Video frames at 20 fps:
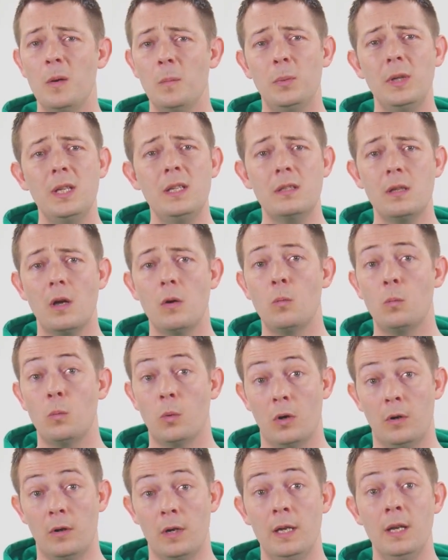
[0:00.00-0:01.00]
please don't
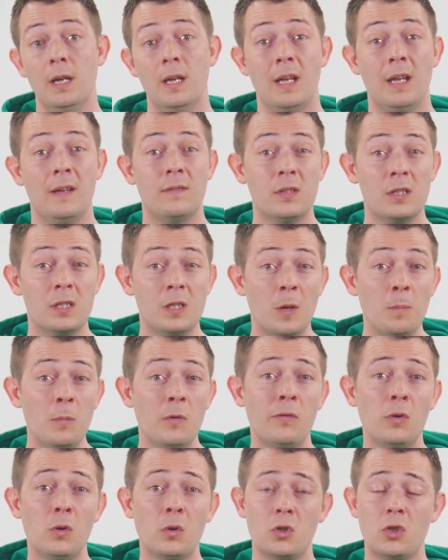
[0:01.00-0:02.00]
worry if some
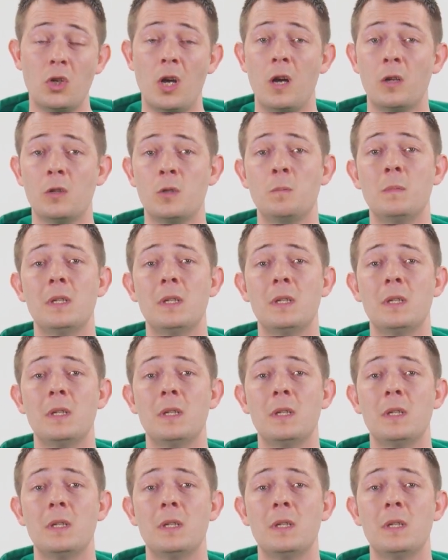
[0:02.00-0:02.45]
of your child's